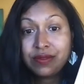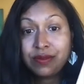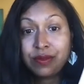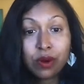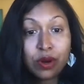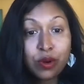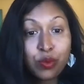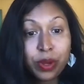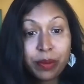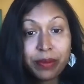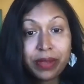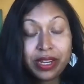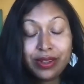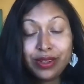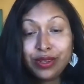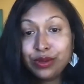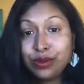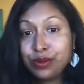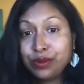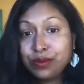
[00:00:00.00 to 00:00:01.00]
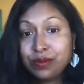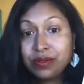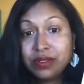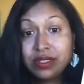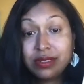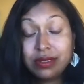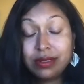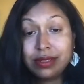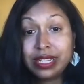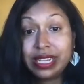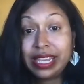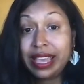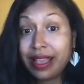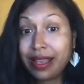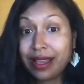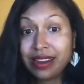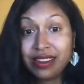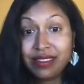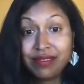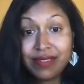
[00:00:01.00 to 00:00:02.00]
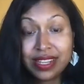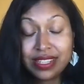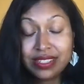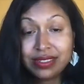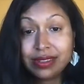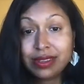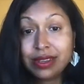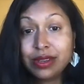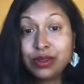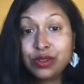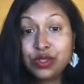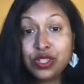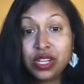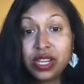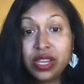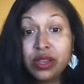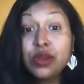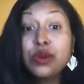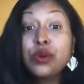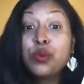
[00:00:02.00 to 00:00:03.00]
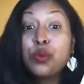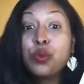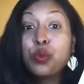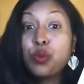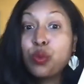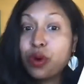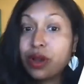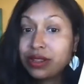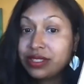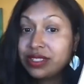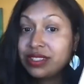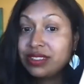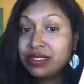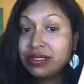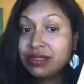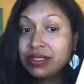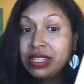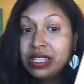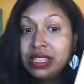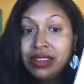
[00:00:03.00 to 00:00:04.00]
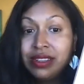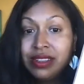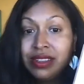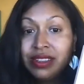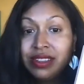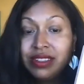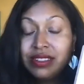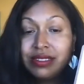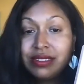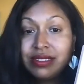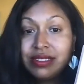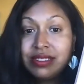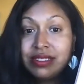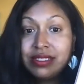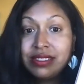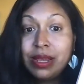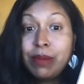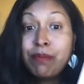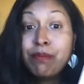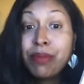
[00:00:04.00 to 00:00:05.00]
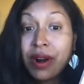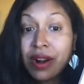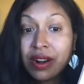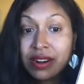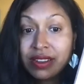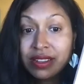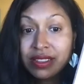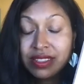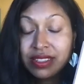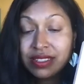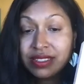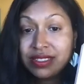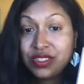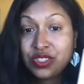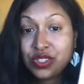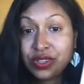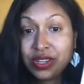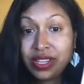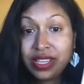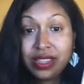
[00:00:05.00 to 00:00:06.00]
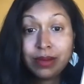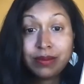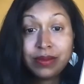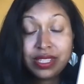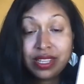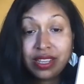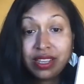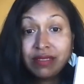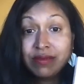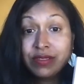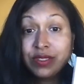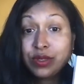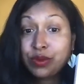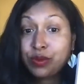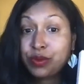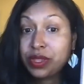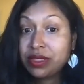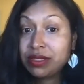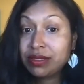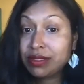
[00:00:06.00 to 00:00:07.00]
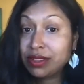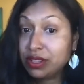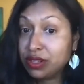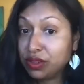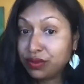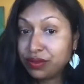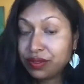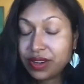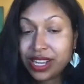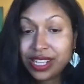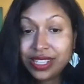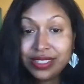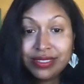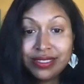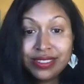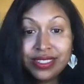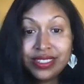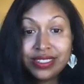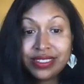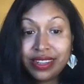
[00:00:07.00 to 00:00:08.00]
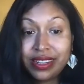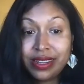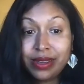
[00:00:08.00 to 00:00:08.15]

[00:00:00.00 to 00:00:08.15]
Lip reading: for women who can't invest in coaching, who want to embark on this journey themselves or with girlfriends,